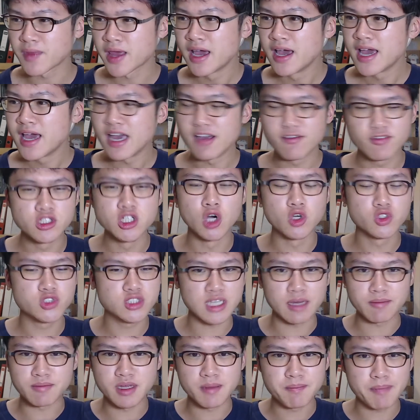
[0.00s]
If you know
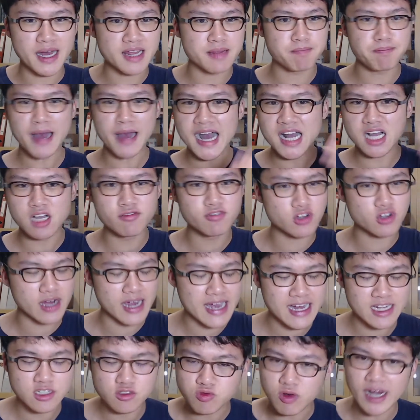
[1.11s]
something by the back of your
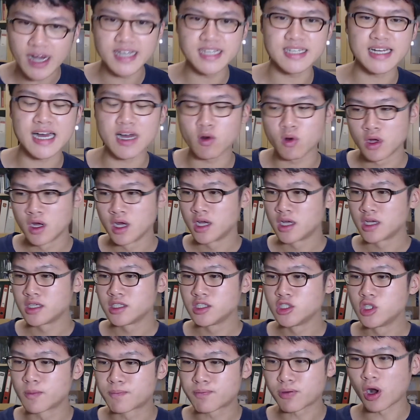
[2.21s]
hand right now, you'll
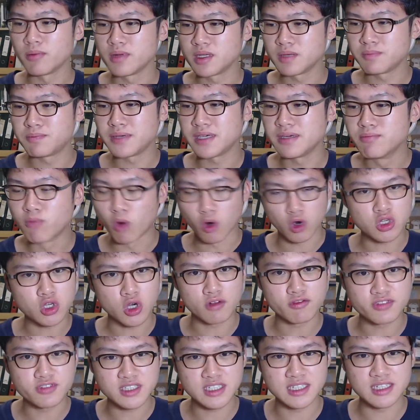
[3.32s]
probably be more
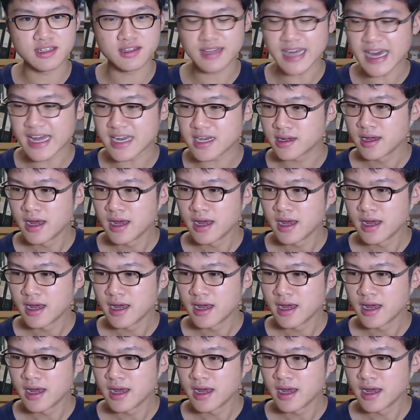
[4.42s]
confident then.